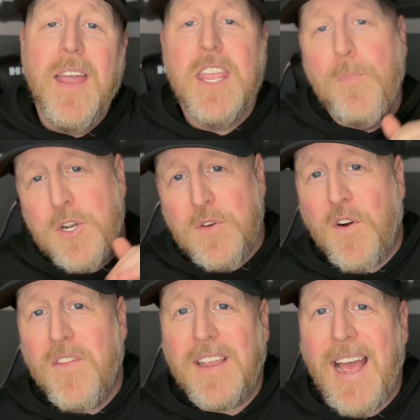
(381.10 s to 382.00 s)
you put your
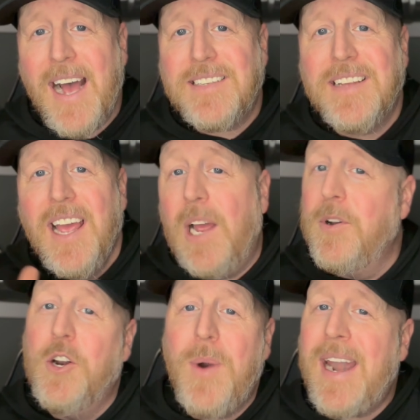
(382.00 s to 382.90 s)
foot on the gas, and
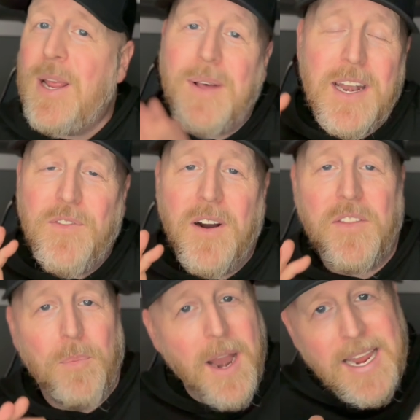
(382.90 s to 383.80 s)
when you're ready, you let your foot
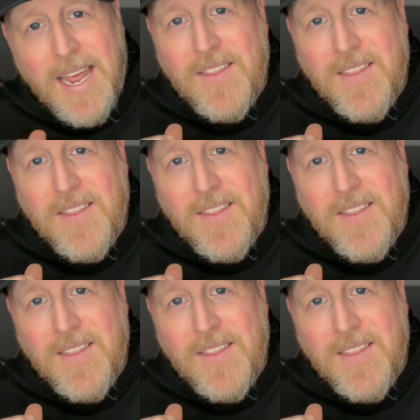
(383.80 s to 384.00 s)
off the brake, and